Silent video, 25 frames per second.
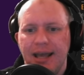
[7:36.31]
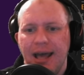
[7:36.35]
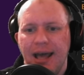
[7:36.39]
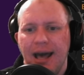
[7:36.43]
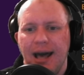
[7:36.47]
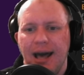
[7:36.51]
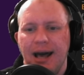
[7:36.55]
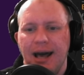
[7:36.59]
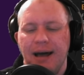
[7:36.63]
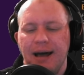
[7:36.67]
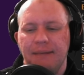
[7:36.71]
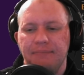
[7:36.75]

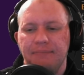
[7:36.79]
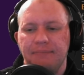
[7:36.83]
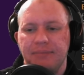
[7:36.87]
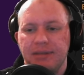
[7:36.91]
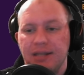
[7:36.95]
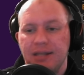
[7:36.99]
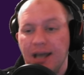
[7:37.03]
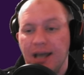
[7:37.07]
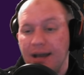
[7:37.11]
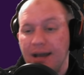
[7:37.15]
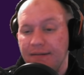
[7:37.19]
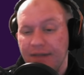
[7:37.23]
Um,
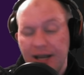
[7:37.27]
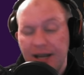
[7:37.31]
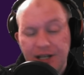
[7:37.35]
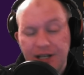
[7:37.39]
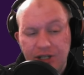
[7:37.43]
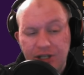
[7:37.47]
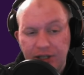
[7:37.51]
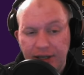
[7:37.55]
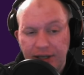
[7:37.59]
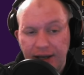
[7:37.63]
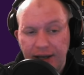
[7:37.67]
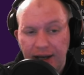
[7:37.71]

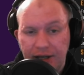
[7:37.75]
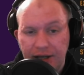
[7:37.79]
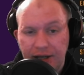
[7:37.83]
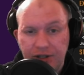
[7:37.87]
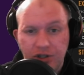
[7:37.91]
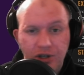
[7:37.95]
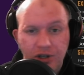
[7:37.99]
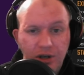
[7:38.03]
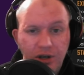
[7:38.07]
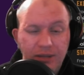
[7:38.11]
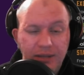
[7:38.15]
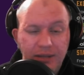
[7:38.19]
eventually, I
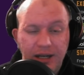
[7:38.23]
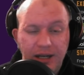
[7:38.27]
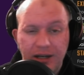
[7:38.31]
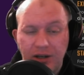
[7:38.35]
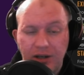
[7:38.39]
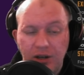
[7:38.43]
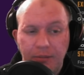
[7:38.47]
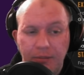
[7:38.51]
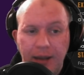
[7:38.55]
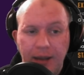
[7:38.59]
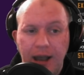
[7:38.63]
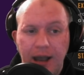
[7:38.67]
assume the
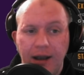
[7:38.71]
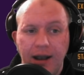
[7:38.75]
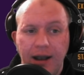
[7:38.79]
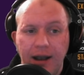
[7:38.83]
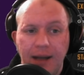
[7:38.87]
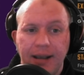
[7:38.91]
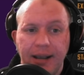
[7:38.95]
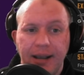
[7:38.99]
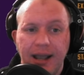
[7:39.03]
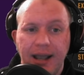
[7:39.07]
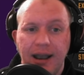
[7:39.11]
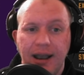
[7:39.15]
new Power
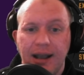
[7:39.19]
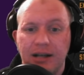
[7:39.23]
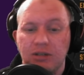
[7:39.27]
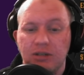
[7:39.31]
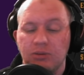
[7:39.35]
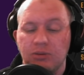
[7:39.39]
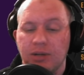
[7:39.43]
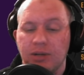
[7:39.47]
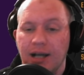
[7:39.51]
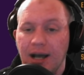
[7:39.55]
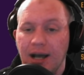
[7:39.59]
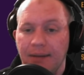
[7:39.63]
Armor
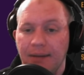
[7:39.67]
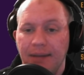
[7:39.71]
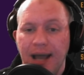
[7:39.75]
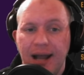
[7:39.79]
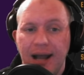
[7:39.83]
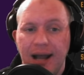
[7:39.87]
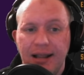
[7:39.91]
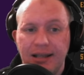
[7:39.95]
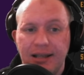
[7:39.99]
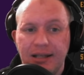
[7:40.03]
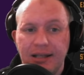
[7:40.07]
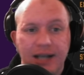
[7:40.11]
character will come
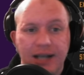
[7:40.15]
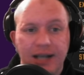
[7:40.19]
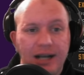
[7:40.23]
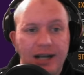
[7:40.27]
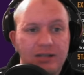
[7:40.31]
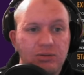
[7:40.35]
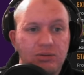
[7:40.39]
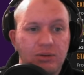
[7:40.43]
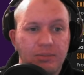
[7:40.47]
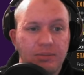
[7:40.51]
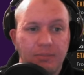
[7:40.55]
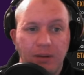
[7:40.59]
out and these
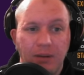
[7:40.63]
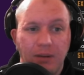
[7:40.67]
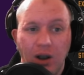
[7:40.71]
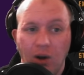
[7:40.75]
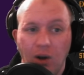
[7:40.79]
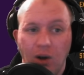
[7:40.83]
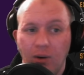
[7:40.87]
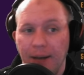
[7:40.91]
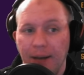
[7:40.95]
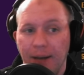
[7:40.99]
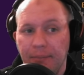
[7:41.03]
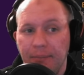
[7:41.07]
guys will
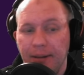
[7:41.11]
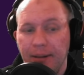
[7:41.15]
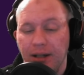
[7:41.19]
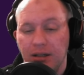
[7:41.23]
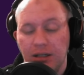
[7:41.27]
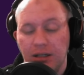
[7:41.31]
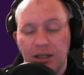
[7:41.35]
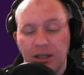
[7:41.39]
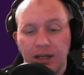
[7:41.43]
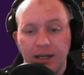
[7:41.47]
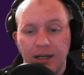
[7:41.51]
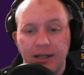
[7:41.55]
go up a
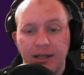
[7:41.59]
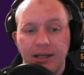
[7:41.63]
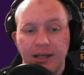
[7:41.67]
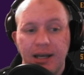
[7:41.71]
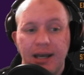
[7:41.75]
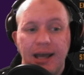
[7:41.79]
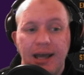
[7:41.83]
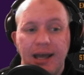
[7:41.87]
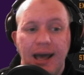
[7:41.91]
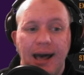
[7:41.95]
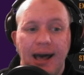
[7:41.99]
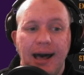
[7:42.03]
lot,
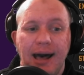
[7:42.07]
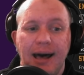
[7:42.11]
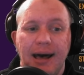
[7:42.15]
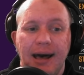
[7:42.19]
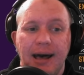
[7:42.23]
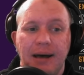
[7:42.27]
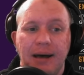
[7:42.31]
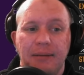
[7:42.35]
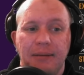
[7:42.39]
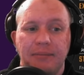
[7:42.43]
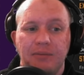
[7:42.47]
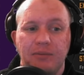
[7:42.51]

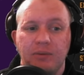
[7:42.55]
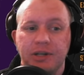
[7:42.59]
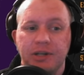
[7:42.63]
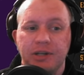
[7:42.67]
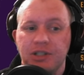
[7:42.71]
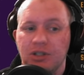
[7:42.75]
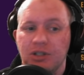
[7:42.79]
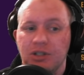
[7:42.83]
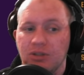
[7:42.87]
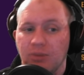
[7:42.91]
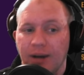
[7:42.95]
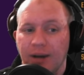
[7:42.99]
um,
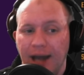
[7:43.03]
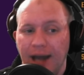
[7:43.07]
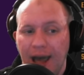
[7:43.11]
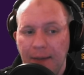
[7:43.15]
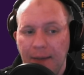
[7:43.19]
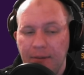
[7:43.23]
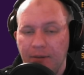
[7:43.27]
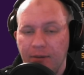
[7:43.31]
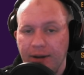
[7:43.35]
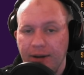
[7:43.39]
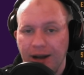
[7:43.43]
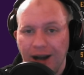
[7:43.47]
which is what
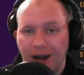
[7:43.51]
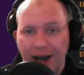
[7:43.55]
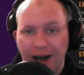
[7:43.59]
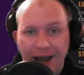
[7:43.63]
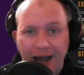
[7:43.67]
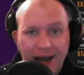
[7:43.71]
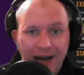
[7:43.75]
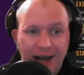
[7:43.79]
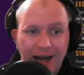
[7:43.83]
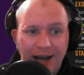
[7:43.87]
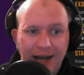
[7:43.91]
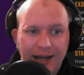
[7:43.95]
happened when
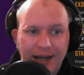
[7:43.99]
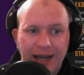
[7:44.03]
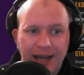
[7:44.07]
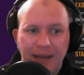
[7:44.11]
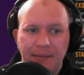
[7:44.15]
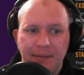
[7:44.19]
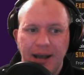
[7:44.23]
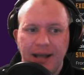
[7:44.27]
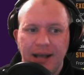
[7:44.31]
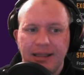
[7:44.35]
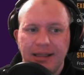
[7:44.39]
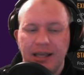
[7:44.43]
Ironheart
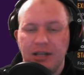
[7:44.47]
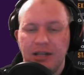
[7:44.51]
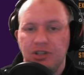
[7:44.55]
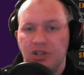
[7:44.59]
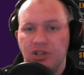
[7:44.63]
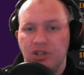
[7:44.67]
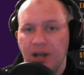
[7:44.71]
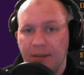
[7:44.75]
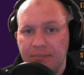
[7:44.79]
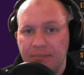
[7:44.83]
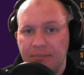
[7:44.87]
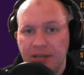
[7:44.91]
came out. They
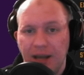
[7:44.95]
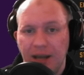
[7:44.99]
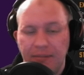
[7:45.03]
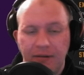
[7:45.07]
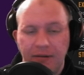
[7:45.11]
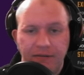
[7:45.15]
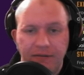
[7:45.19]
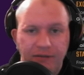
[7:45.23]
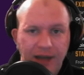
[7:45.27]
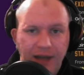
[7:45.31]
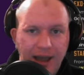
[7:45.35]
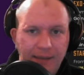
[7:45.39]
jumped up a
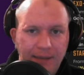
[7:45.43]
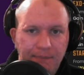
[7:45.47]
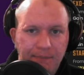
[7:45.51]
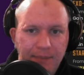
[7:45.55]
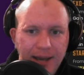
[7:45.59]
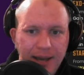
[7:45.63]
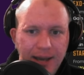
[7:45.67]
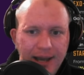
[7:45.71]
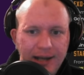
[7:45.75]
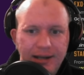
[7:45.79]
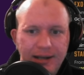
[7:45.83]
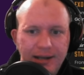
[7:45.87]
fair
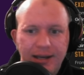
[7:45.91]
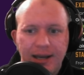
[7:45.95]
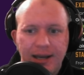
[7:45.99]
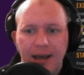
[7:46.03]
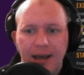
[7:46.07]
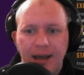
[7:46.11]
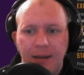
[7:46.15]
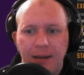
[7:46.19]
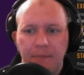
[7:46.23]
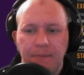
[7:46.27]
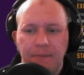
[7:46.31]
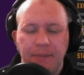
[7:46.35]
bit,
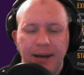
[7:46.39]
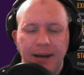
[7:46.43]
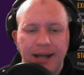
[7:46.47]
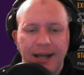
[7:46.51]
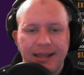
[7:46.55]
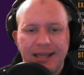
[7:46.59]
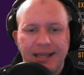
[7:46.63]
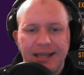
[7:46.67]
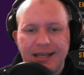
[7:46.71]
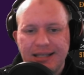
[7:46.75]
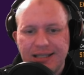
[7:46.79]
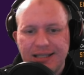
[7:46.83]

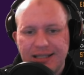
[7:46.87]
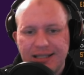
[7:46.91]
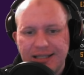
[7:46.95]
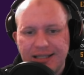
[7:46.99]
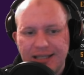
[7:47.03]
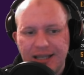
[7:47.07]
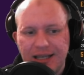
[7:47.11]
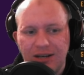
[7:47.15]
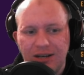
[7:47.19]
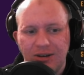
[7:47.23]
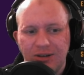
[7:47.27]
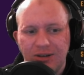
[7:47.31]
but they're
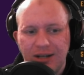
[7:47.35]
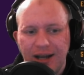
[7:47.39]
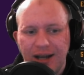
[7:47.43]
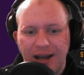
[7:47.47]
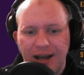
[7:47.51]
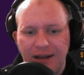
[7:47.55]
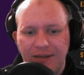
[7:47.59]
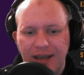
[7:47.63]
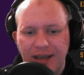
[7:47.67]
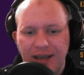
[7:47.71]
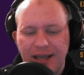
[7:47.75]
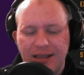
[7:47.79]
still
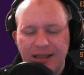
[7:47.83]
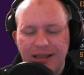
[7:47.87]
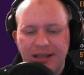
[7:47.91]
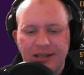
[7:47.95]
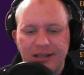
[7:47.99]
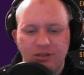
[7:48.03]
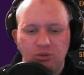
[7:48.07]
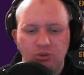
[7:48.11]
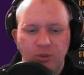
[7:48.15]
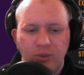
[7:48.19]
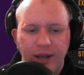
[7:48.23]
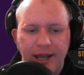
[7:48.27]
kind of in
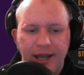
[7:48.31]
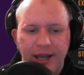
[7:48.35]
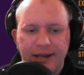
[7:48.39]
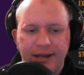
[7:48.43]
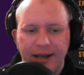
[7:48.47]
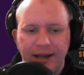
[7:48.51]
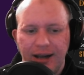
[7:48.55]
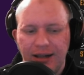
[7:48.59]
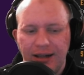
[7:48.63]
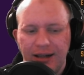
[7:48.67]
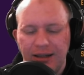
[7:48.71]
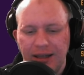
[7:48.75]
this weird
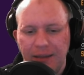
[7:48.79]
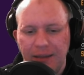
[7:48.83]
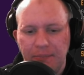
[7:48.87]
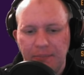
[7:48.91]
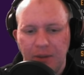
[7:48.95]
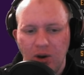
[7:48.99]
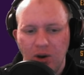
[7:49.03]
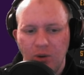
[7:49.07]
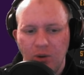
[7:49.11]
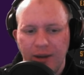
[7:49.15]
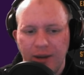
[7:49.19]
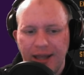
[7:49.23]
kind of
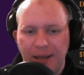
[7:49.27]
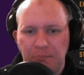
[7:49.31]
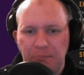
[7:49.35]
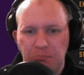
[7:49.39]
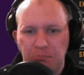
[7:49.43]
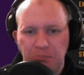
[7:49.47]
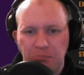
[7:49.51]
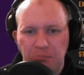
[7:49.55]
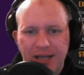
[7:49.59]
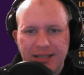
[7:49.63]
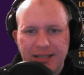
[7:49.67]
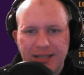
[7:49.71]
limbo where they're
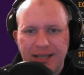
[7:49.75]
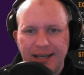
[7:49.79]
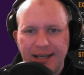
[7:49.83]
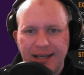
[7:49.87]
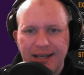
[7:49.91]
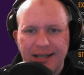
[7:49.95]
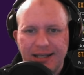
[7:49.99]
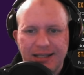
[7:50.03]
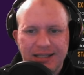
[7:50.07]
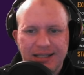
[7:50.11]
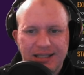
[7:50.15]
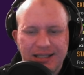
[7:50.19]

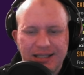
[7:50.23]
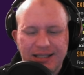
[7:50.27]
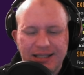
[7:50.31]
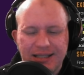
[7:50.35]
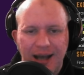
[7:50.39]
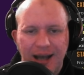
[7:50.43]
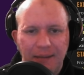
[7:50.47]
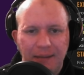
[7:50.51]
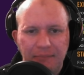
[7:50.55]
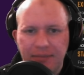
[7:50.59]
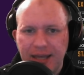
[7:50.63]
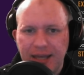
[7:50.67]
missing
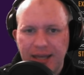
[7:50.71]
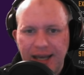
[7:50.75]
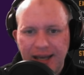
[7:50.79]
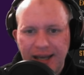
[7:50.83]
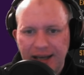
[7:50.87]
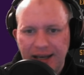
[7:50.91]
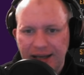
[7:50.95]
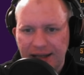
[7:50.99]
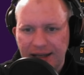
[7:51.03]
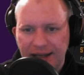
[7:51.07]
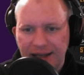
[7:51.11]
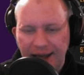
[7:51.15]

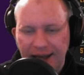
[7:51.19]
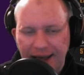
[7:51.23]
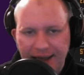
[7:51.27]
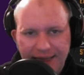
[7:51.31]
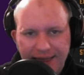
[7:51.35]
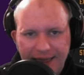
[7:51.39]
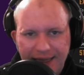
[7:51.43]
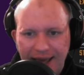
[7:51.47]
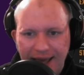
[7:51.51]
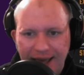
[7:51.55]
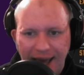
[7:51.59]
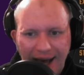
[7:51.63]
something
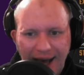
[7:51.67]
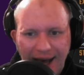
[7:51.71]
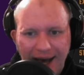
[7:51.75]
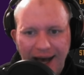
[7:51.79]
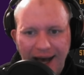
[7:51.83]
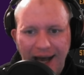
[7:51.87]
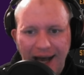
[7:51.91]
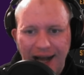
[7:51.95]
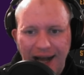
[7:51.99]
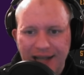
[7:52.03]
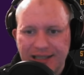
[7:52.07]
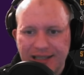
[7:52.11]
at their
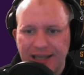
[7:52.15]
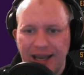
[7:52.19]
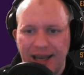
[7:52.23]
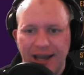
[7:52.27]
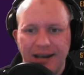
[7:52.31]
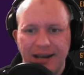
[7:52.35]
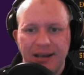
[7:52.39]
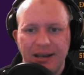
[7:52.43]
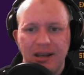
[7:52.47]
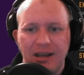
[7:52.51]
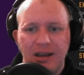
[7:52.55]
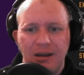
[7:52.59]
heart,
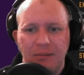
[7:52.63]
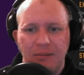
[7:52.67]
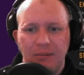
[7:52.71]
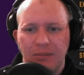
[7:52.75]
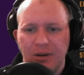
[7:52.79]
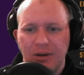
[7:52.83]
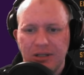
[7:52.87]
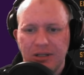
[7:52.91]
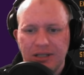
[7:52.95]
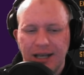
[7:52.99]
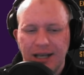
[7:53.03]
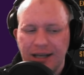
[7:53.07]
and
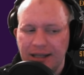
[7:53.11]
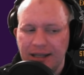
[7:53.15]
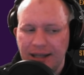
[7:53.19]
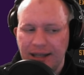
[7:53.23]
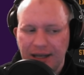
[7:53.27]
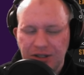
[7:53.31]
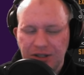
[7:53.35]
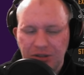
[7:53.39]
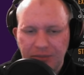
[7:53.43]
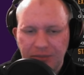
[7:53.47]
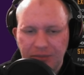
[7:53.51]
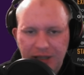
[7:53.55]
most likely
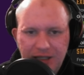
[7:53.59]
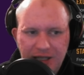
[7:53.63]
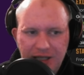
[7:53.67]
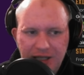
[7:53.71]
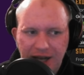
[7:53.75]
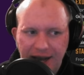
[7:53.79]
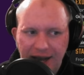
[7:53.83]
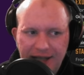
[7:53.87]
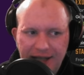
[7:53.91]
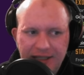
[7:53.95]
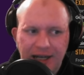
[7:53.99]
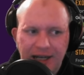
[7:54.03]
that should be
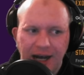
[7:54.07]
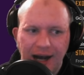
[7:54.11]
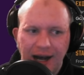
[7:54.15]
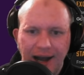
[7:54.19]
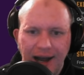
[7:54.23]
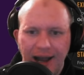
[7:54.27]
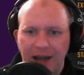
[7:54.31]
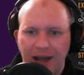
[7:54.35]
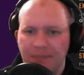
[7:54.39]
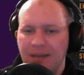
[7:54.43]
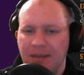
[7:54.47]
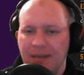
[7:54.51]
tied to
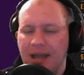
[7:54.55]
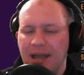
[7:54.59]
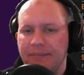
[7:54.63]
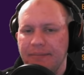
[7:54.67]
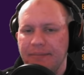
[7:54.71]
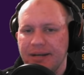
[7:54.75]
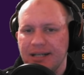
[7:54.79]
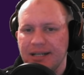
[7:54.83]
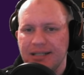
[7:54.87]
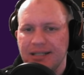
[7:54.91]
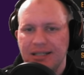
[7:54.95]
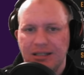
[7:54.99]
Iron Man,
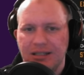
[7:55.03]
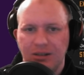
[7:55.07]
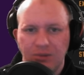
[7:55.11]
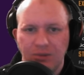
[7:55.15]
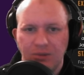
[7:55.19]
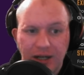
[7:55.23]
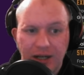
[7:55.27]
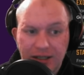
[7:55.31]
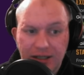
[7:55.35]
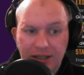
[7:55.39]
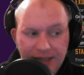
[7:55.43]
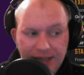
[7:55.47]
because he's the
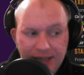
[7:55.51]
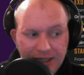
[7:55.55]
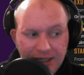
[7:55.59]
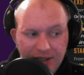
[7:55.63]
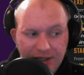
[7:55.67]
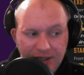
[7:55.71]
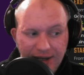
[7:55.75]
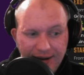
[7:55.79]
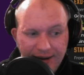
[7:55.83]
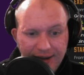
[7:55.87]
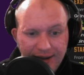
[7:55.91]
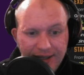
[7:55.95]
worst
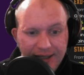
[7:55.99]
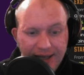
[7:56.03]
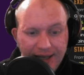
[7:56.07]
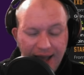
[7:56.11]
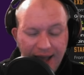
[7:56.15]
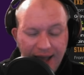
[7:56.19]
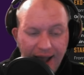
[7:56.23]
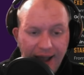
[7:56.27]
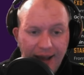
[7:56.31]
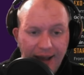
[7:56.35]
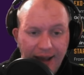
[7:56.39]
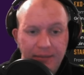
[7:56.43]
legendary in the
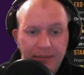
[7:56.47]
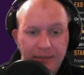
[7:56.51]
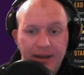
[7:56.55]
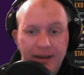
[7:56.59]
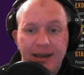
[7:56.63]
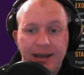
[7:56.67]
game.